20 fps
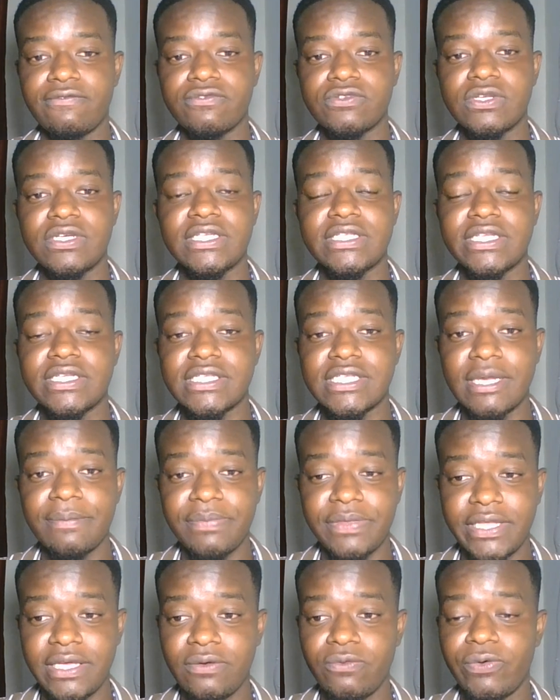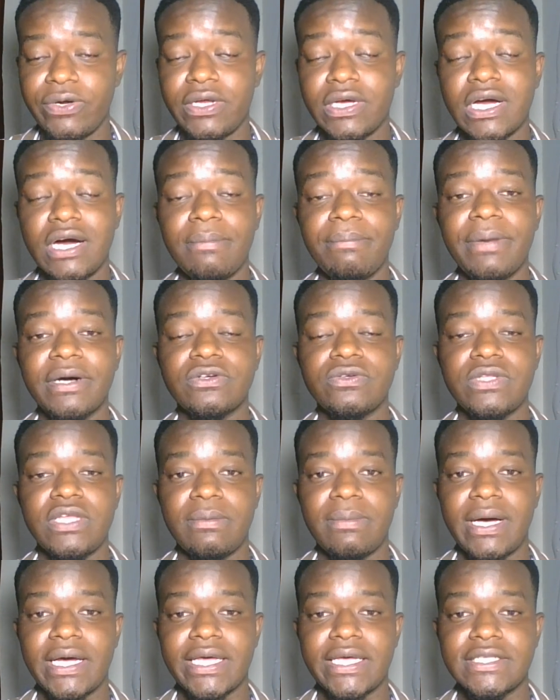So it is the same thing when you come back to the
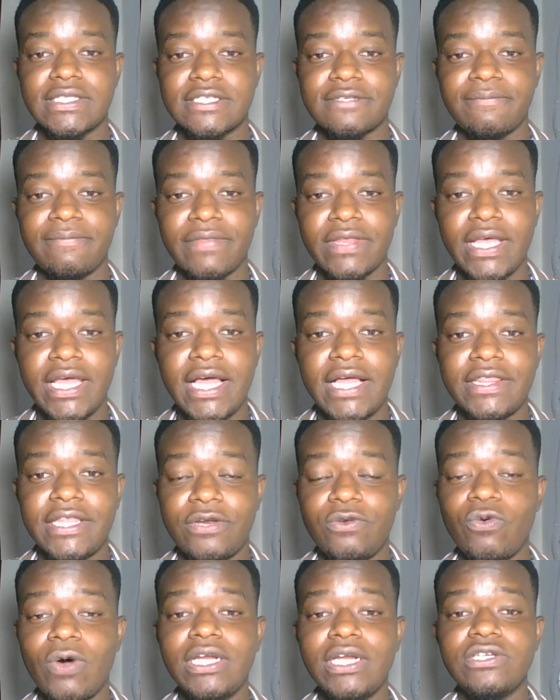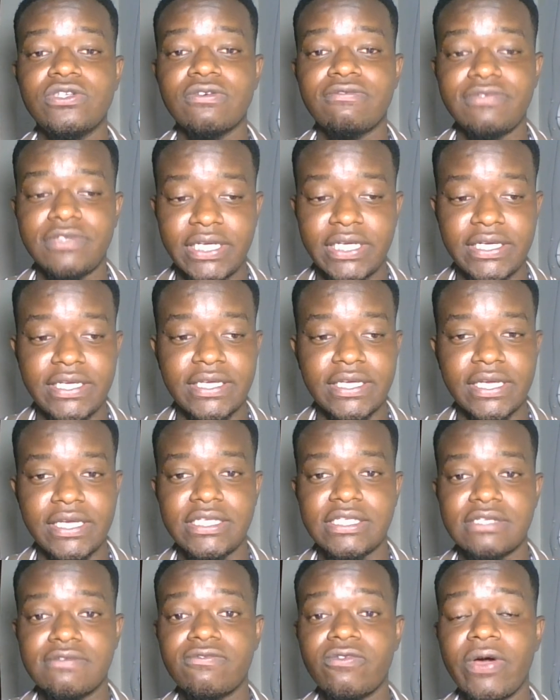markets. The duality of trading
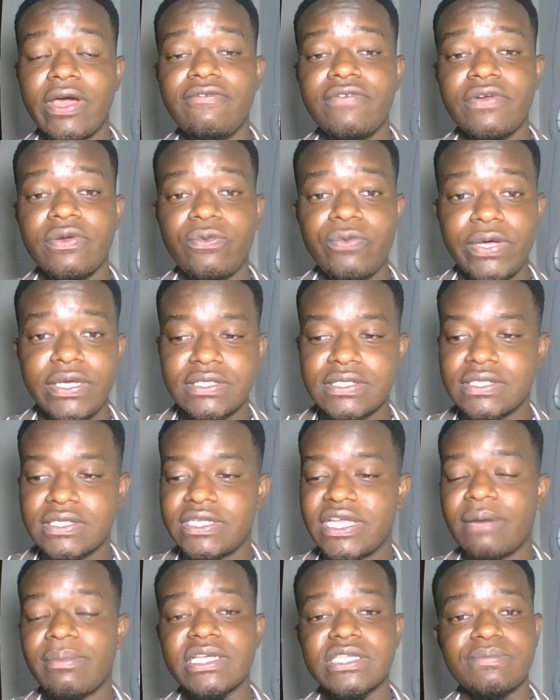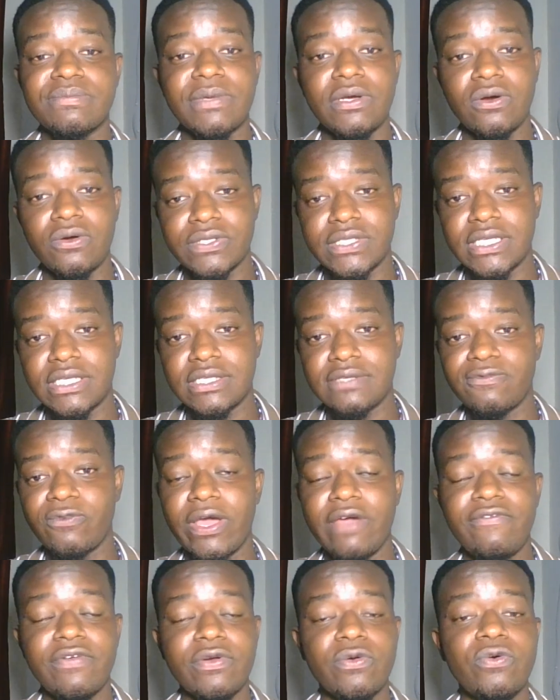is, for every wins, there must be losses. For
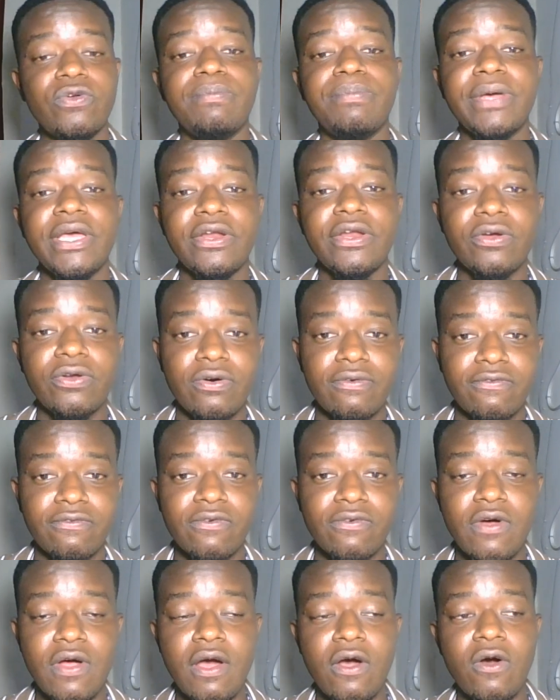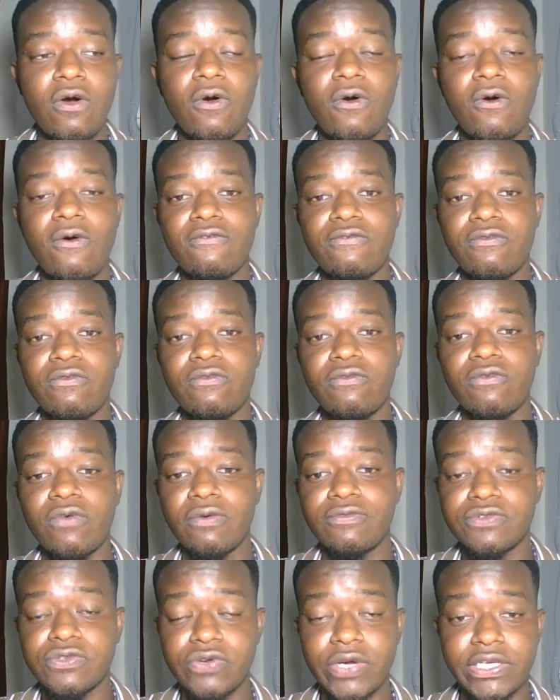every good period of,
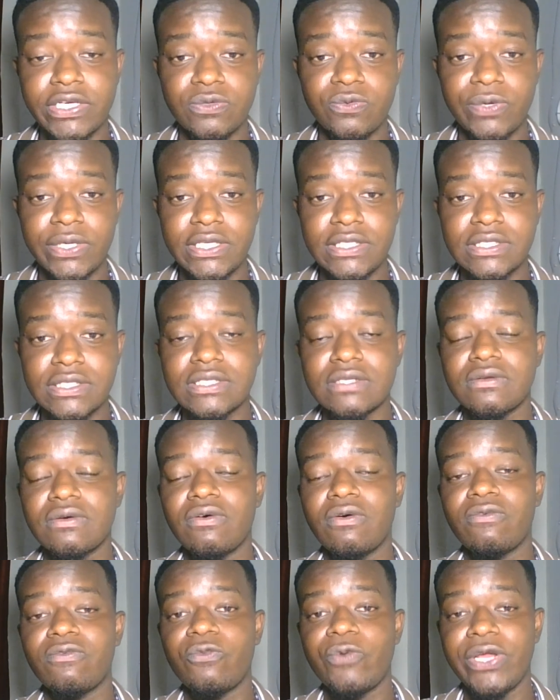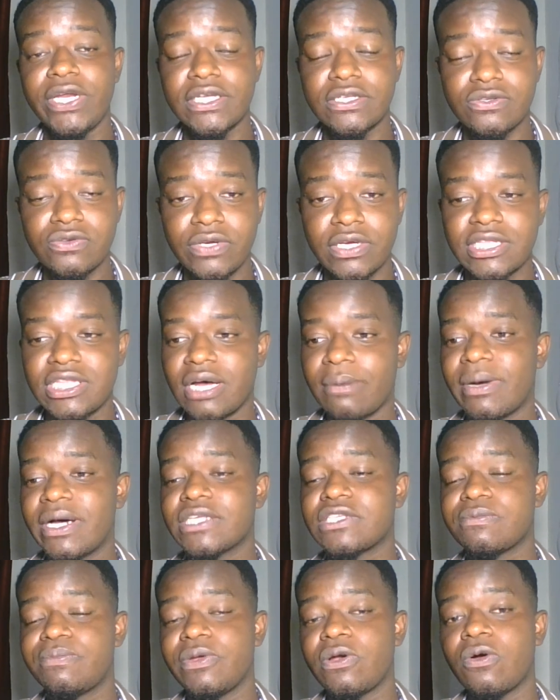of straight wins, of winning streak, there
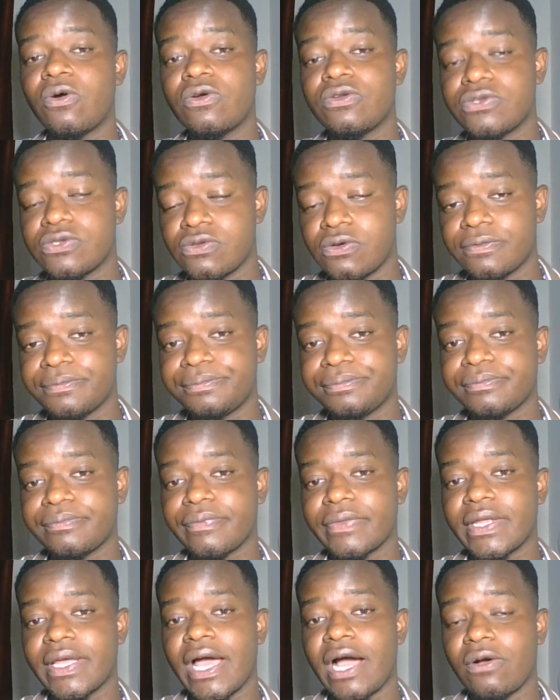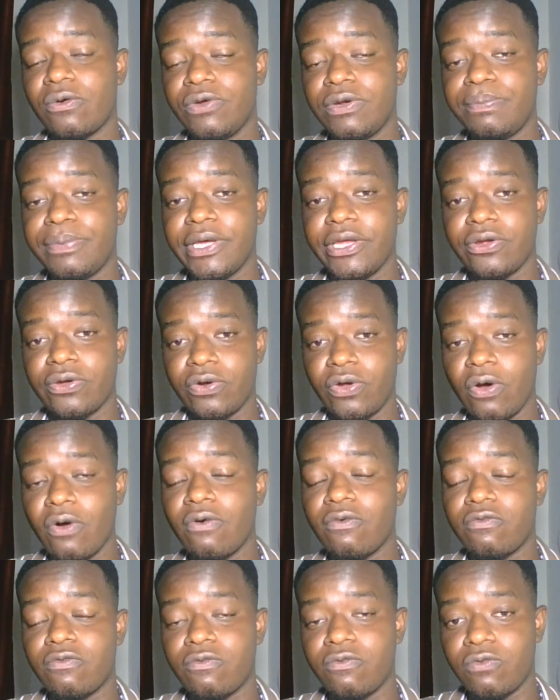must be also a good period
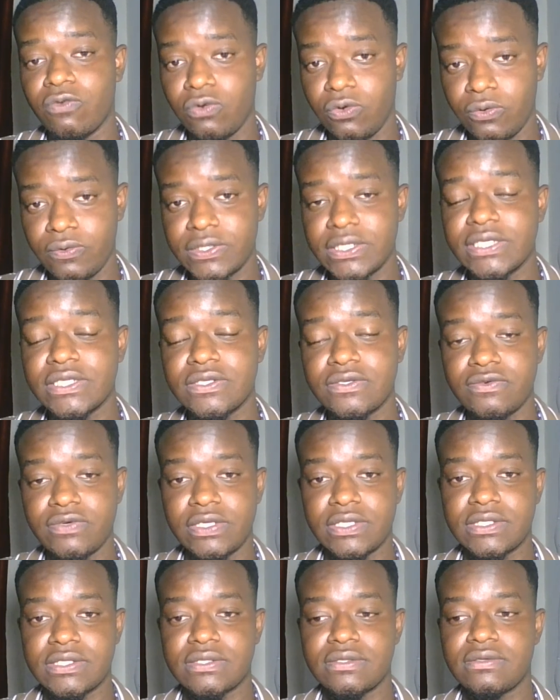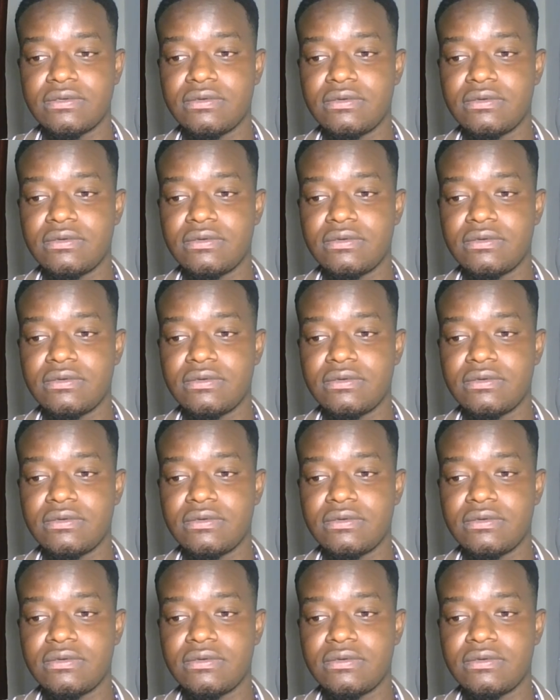of losing streaks.